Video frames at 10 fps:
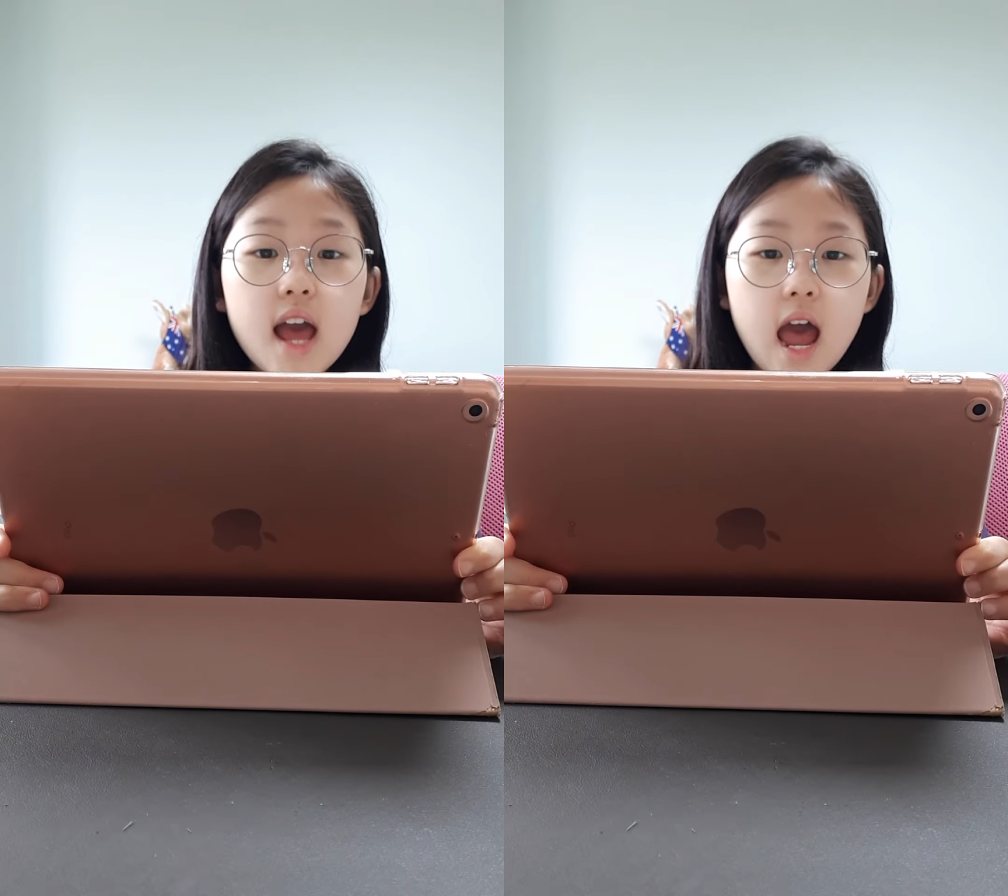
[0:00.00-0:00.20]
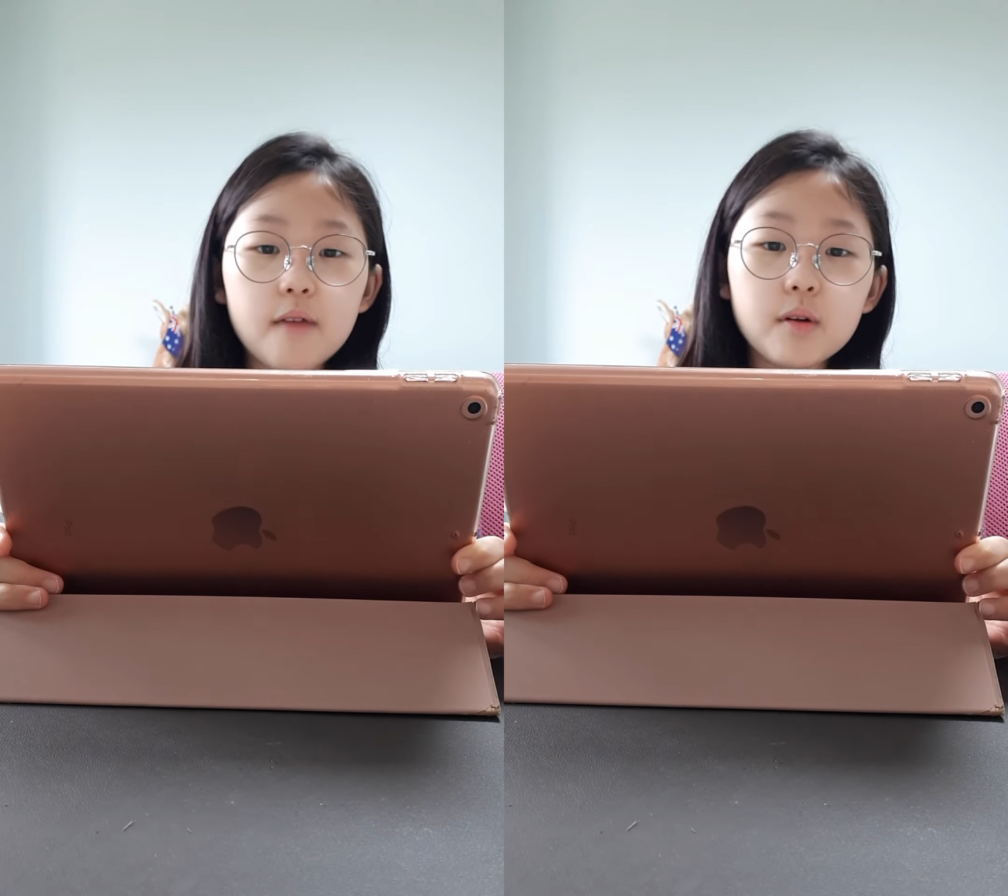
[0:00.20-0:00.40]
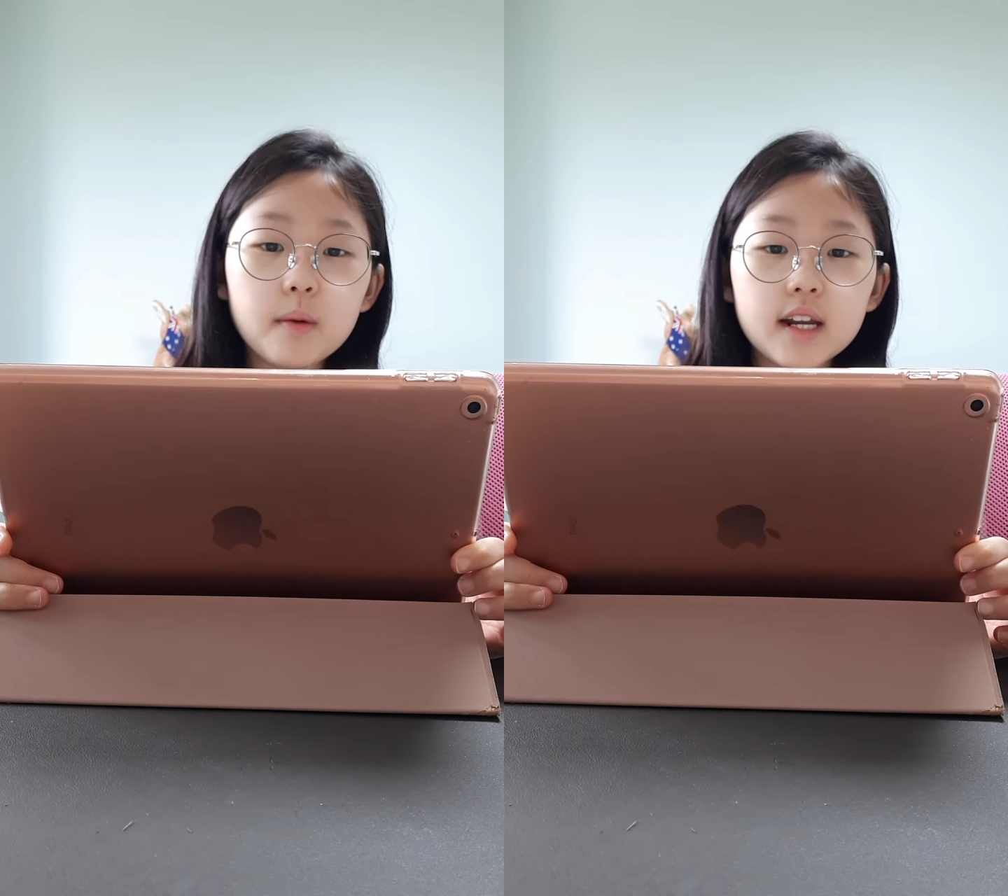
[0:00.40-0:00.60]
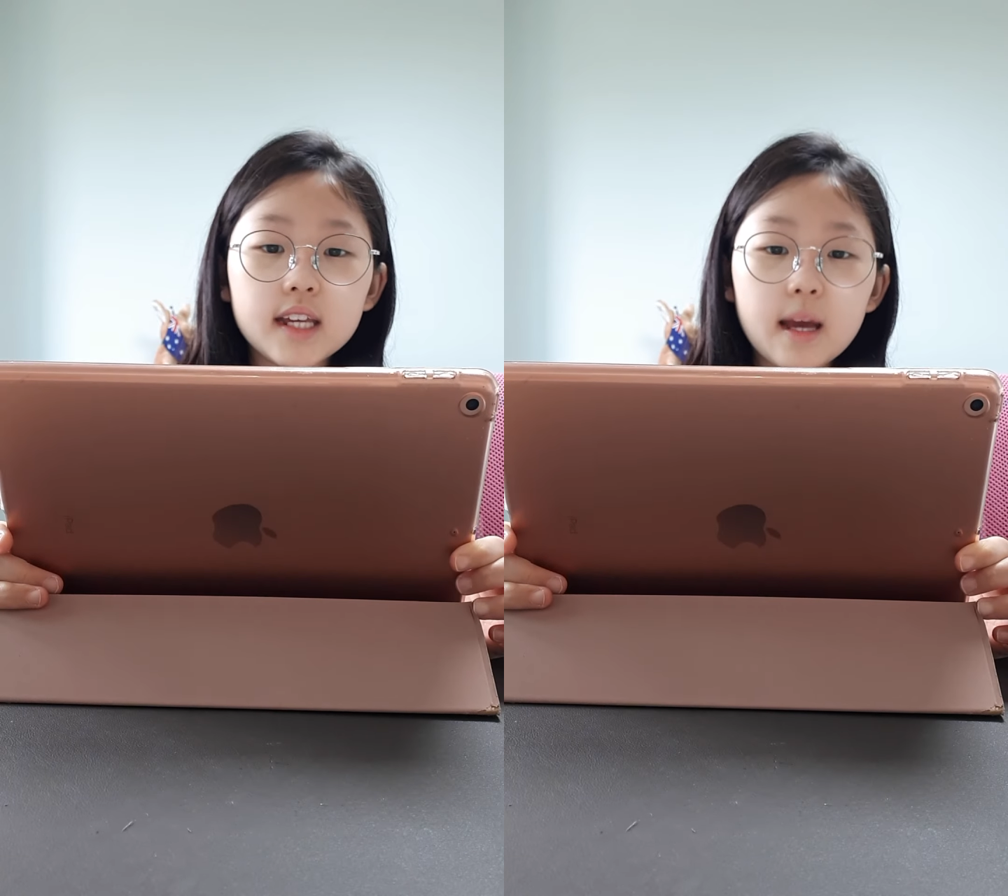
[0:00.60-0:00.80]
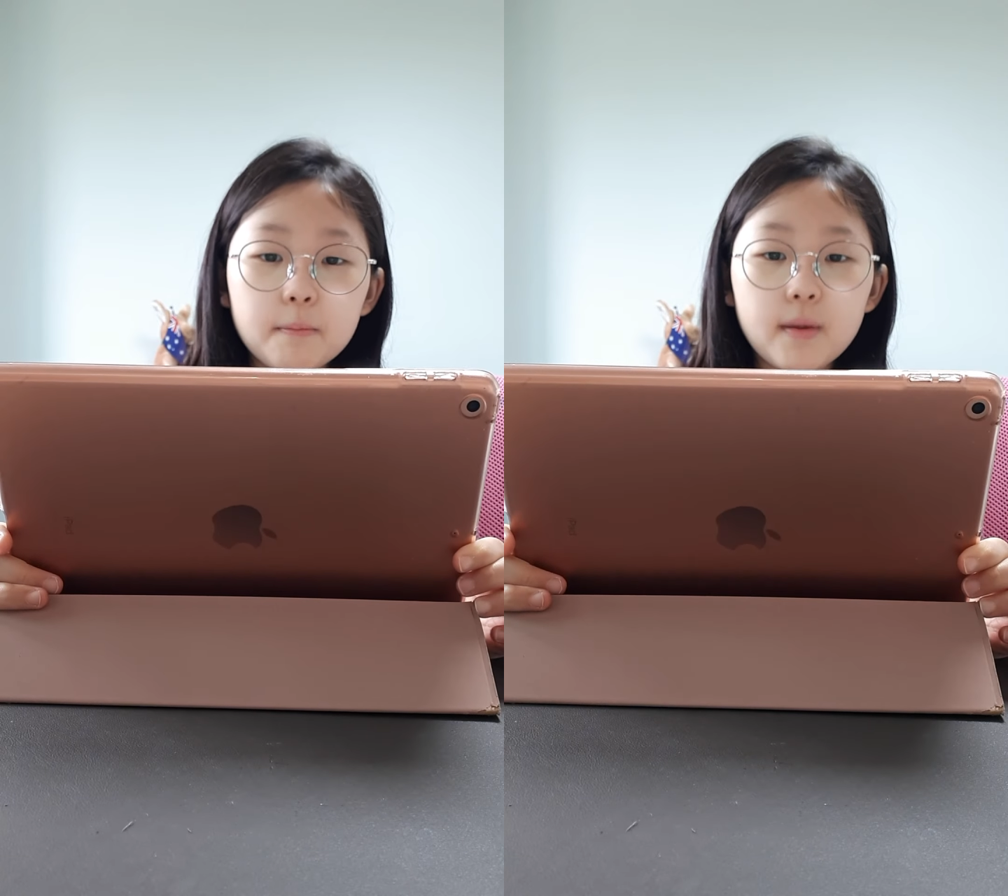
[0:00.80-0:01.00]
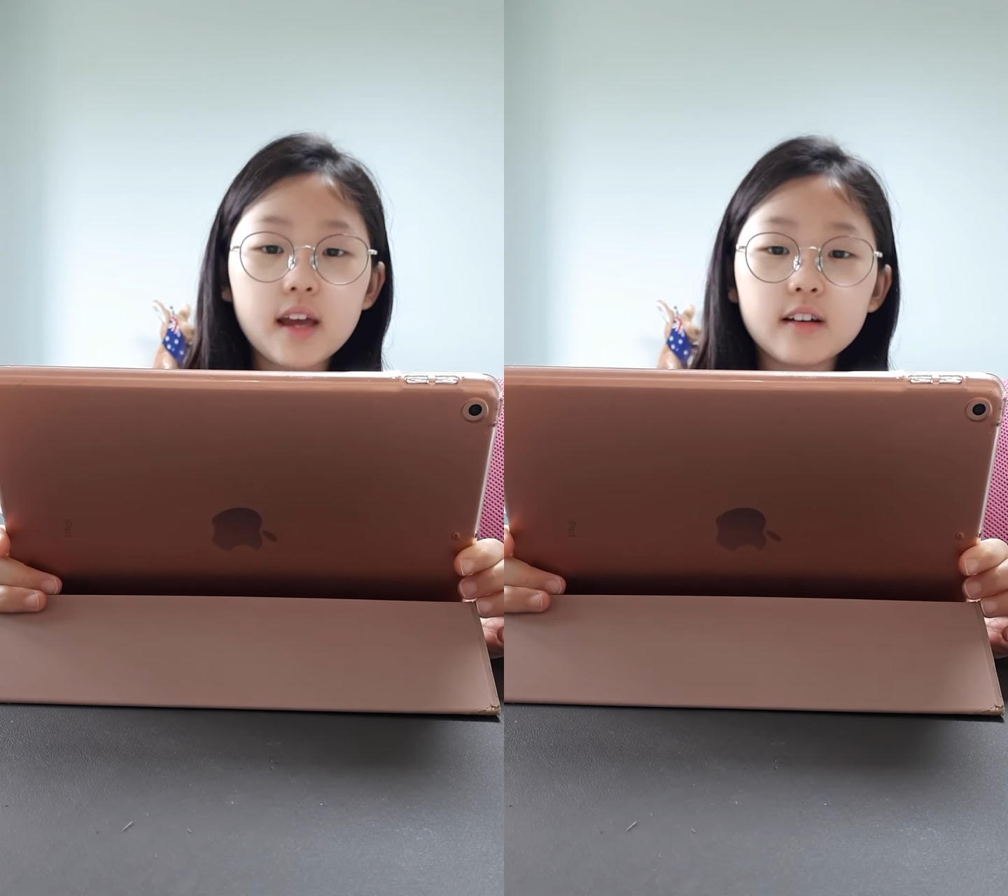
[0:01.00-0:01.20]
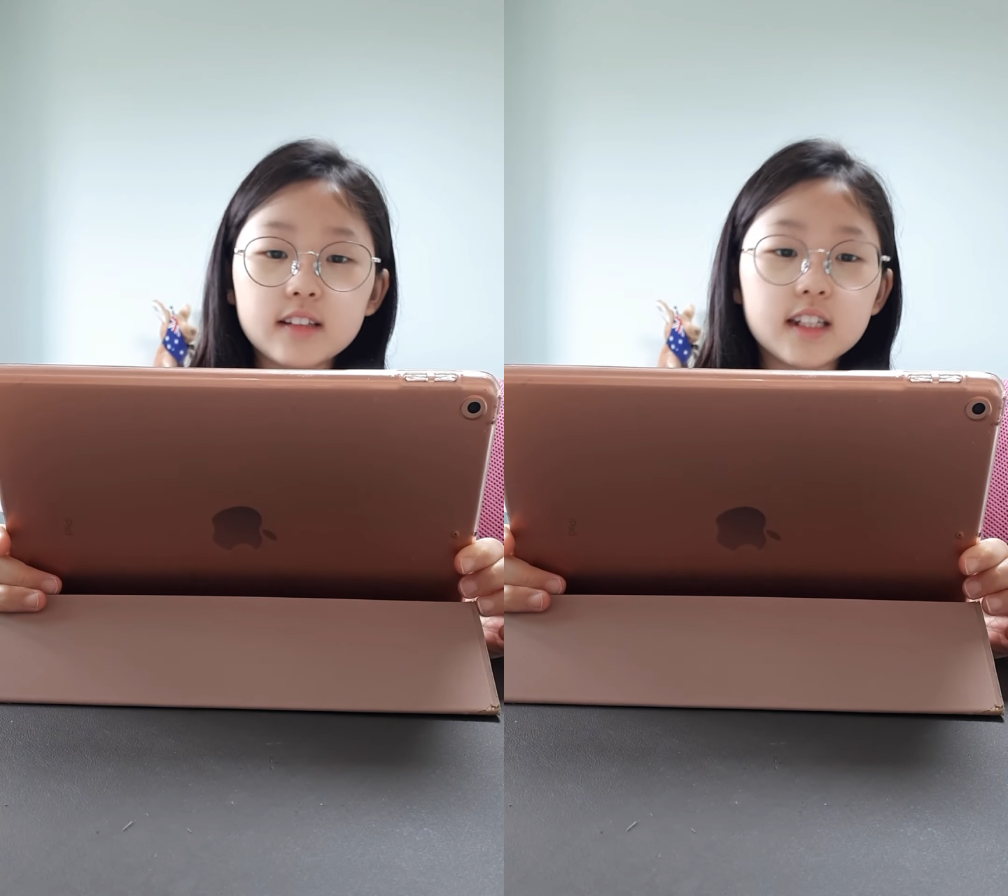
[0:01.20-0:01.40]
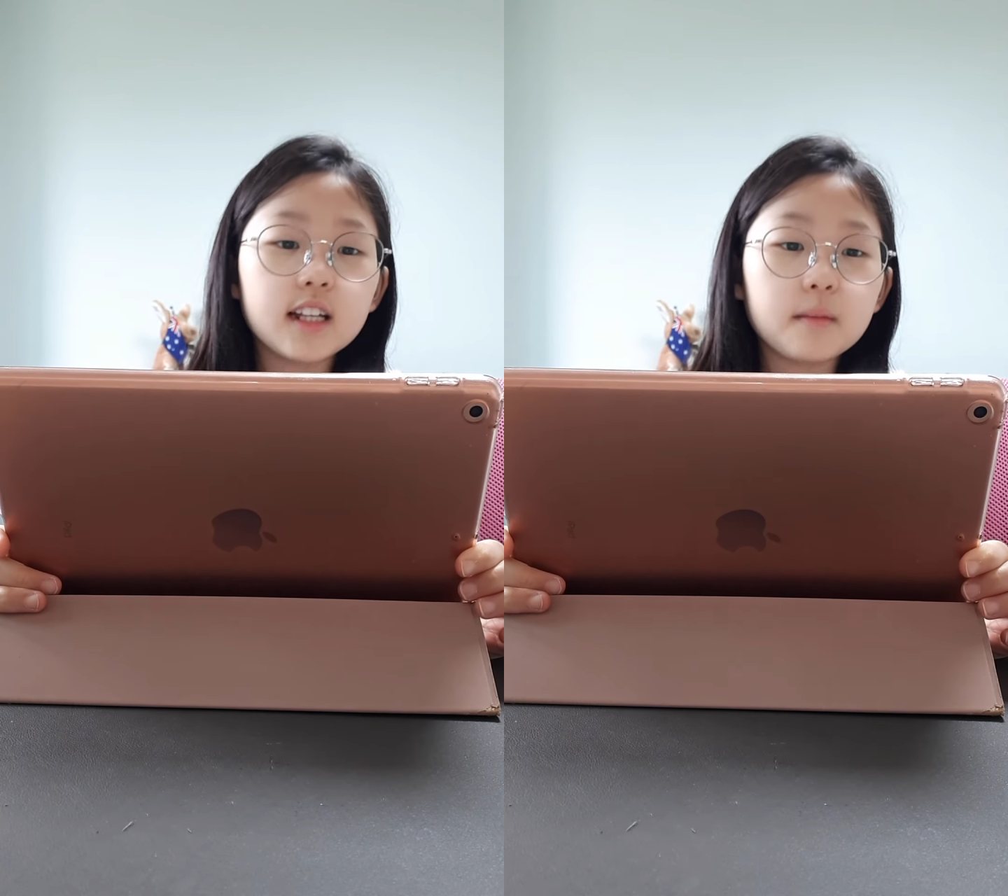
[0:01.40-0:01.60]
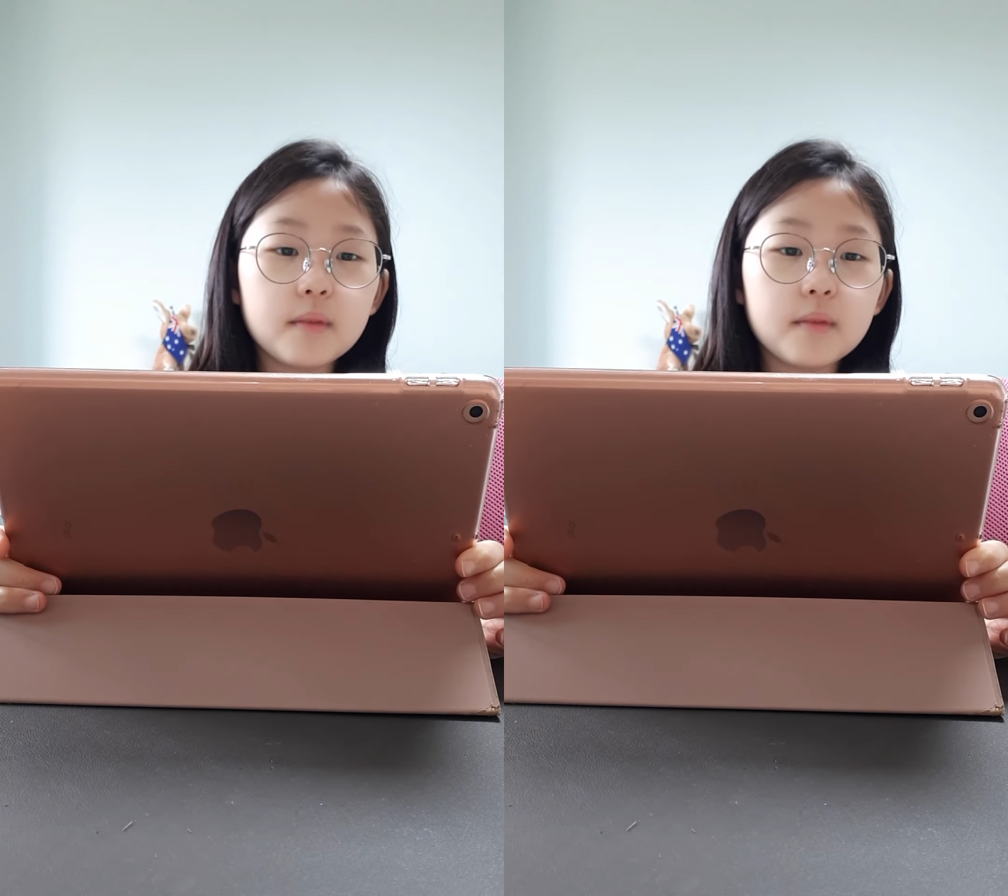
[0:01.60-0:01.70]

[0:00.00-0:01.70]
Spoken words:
Everybody can pay a little